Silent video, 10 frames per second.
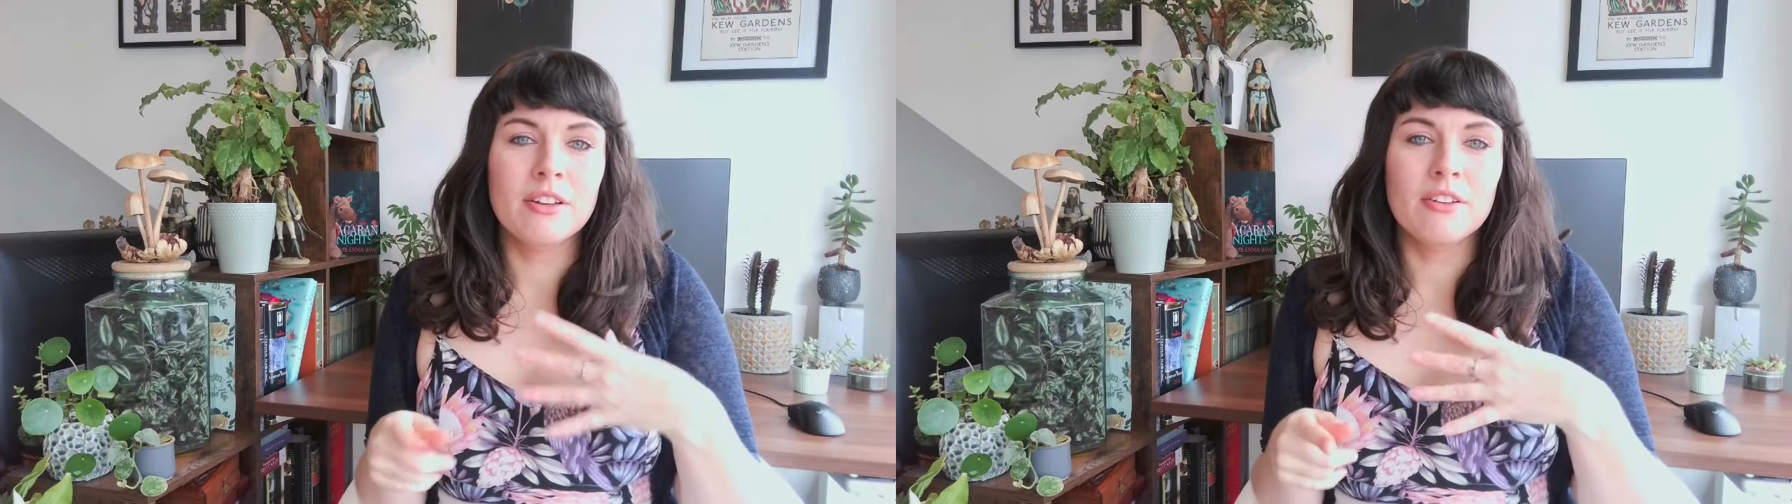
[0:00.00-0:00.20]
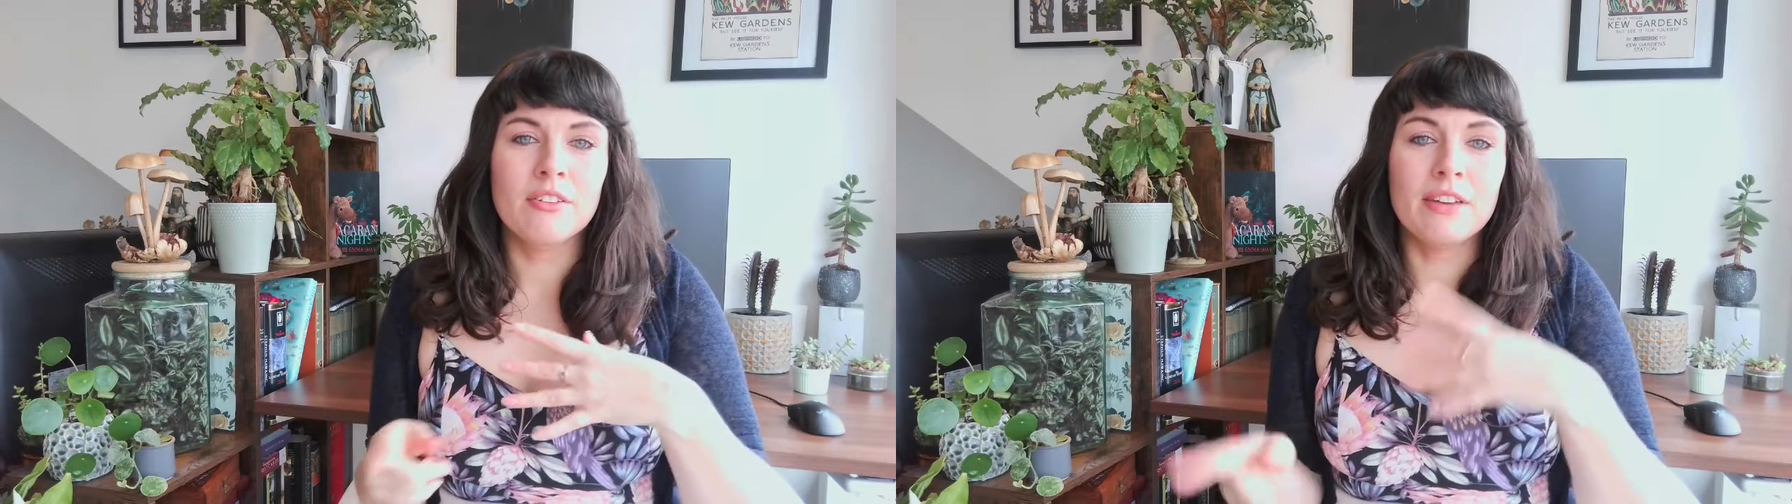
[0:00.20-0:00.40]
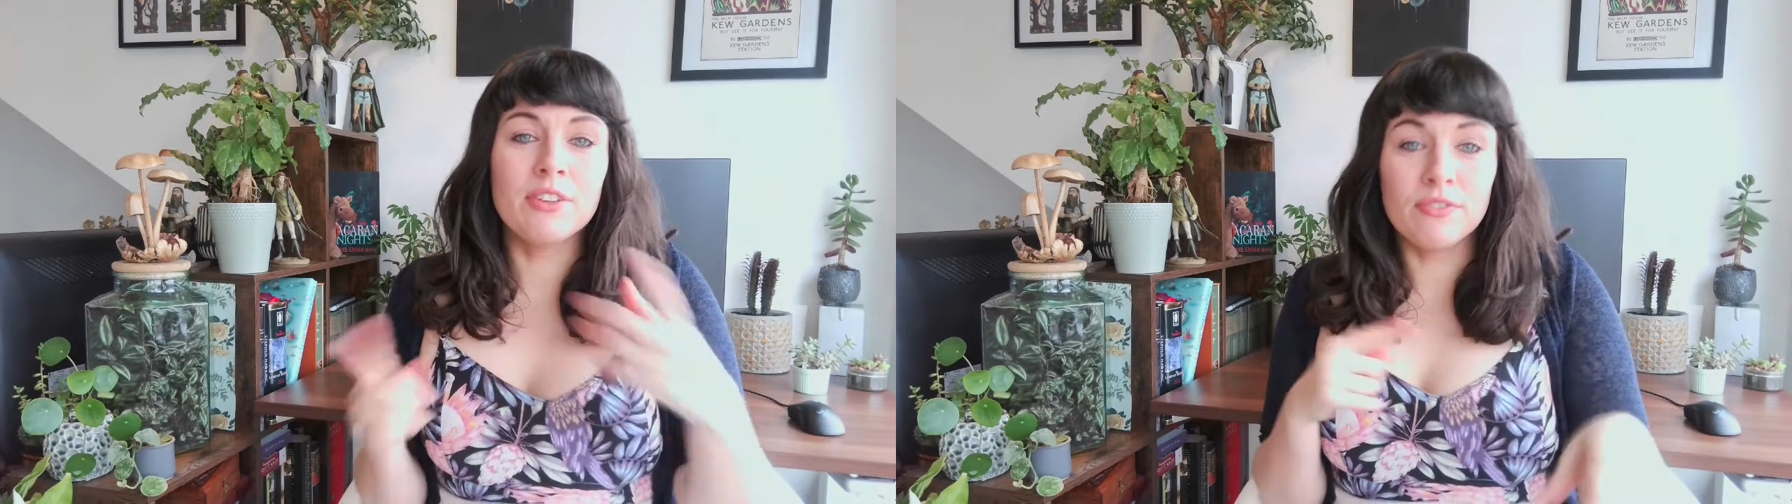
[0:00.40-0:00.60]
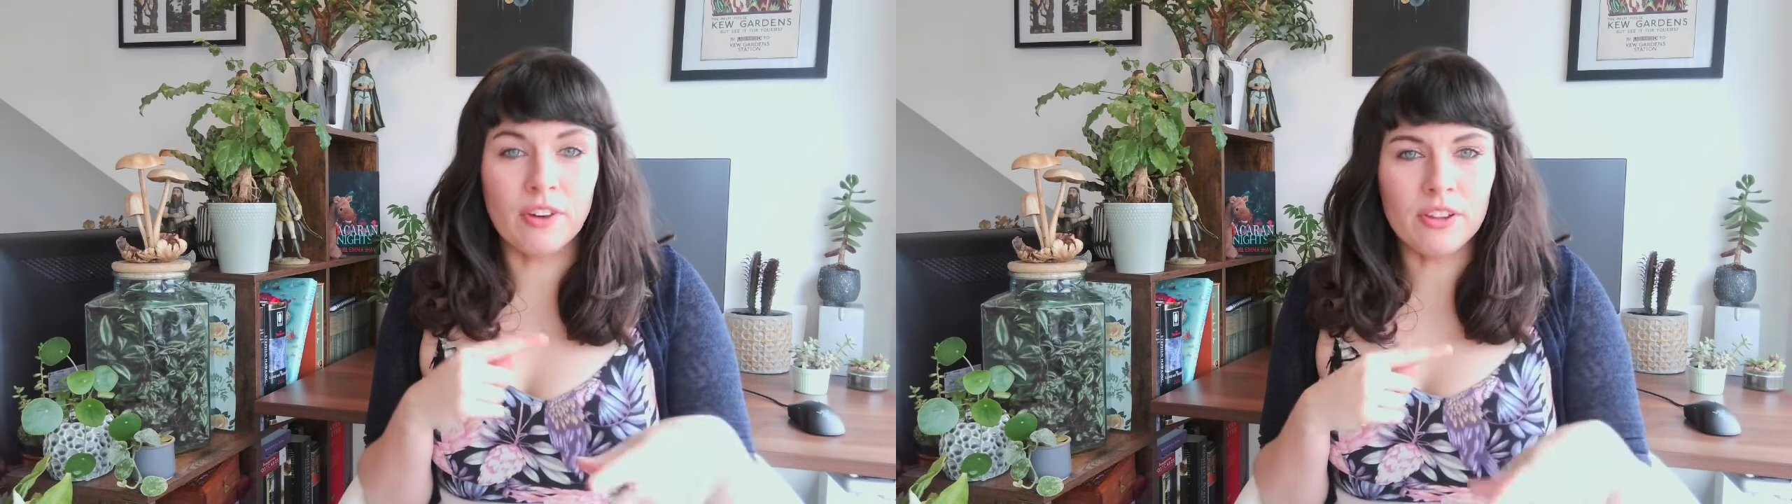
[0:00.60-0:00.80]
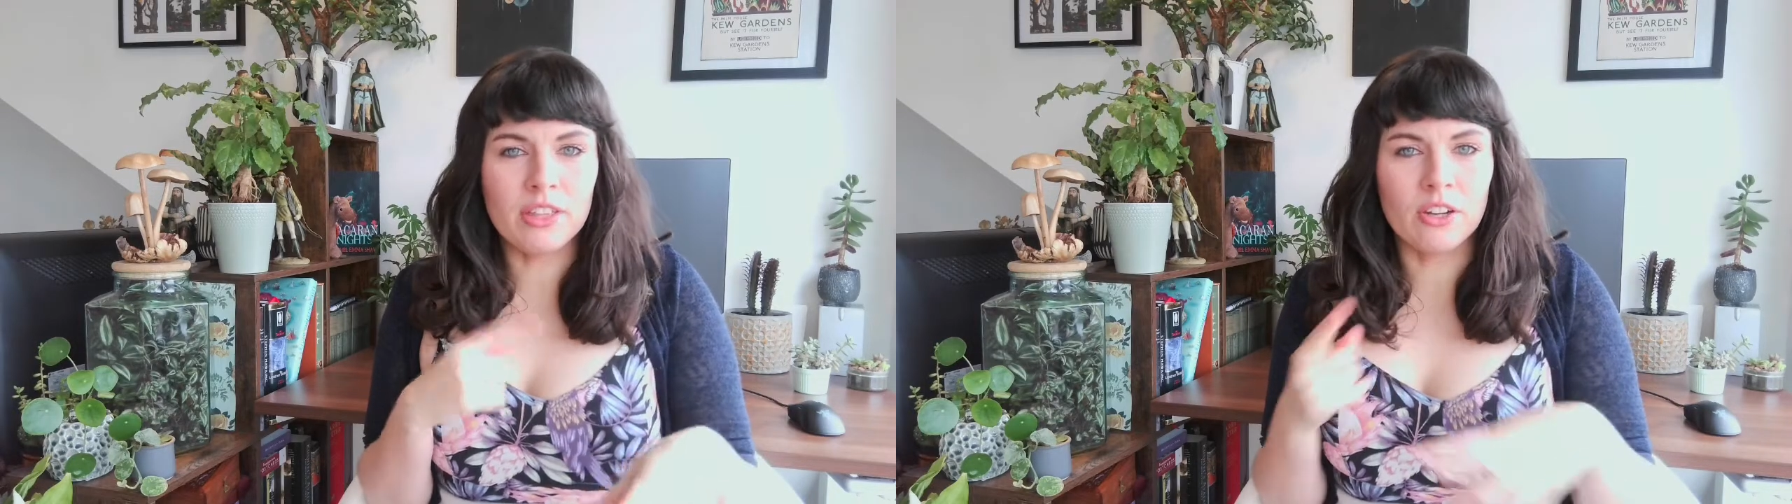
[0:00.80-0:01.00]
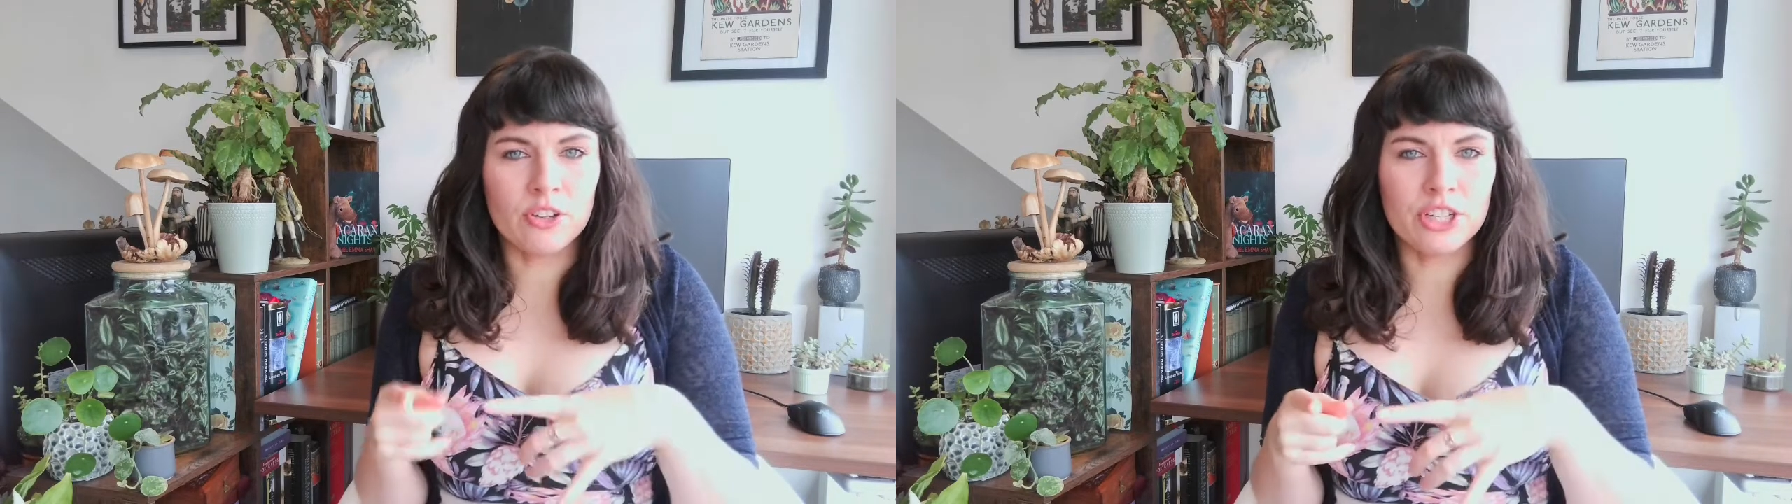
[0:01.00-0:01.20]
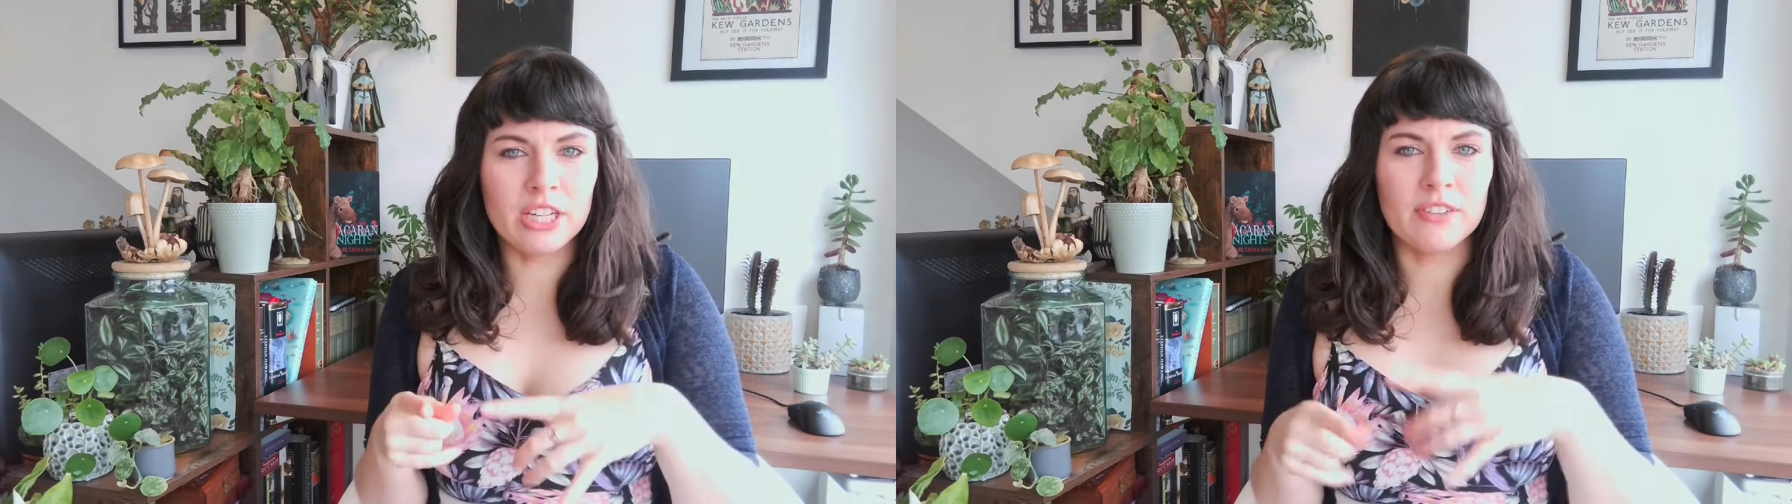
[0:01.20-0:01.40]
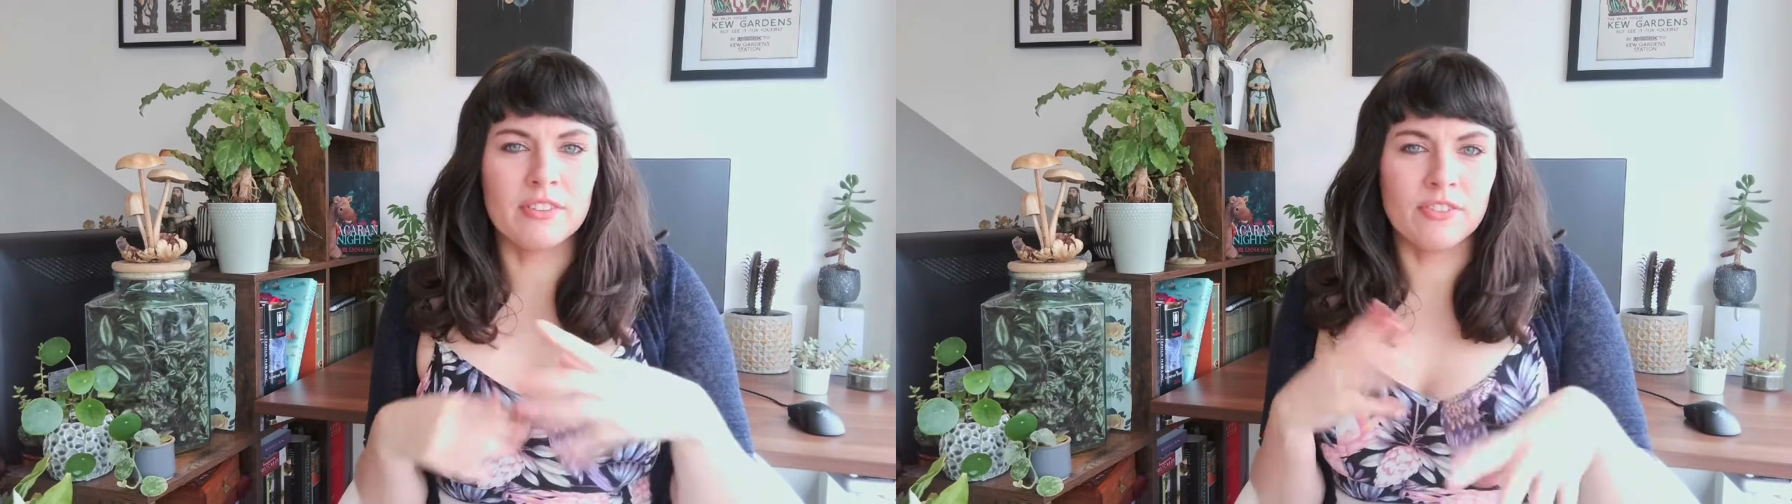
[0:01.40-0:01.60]
if you follow the
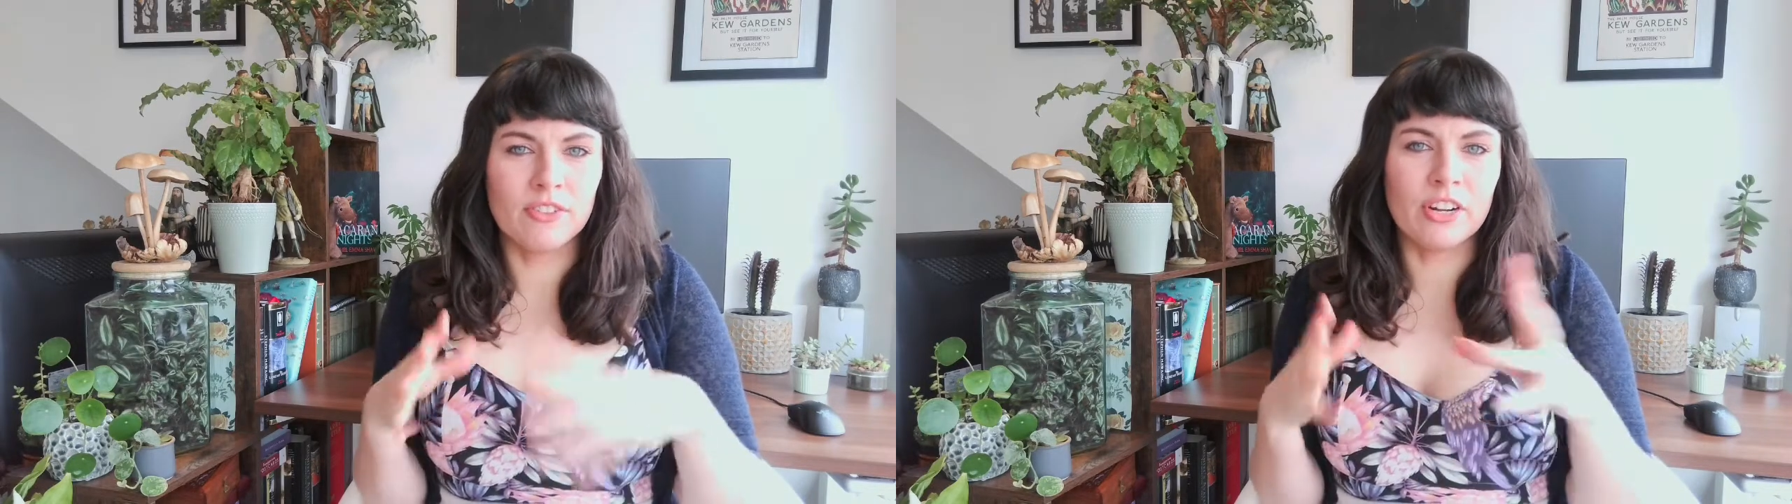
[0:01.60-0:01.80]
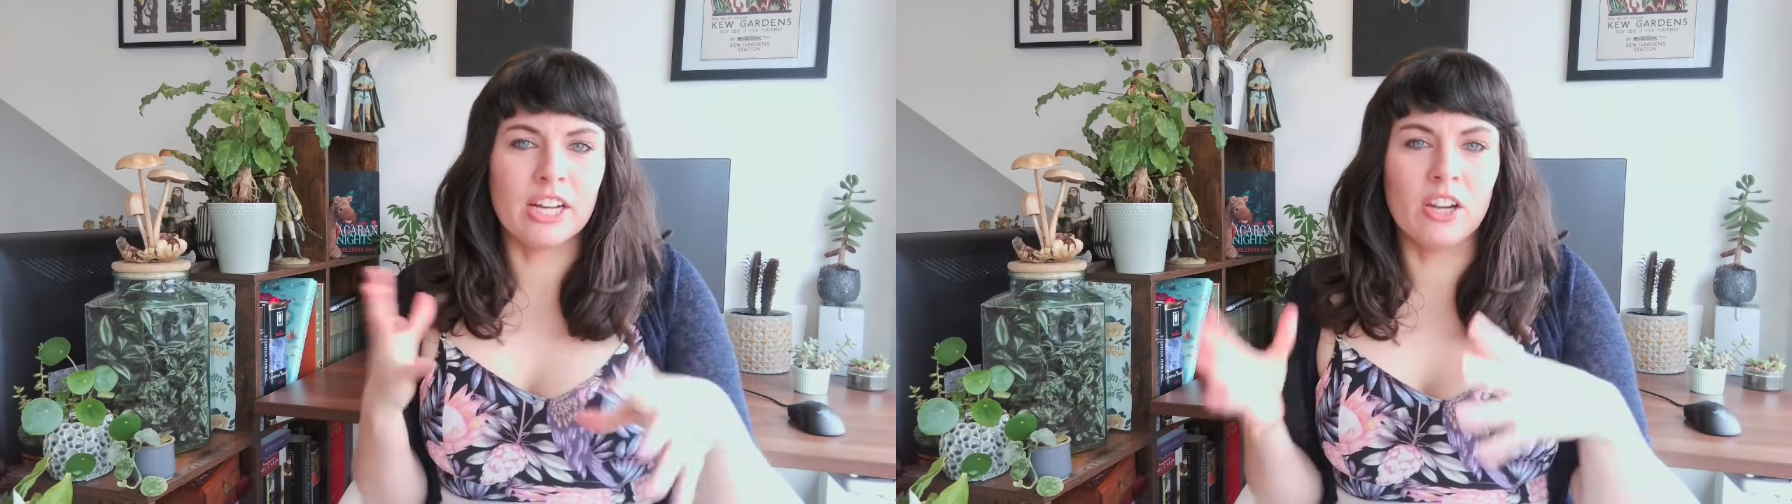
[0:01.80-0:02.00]
logic of the Flori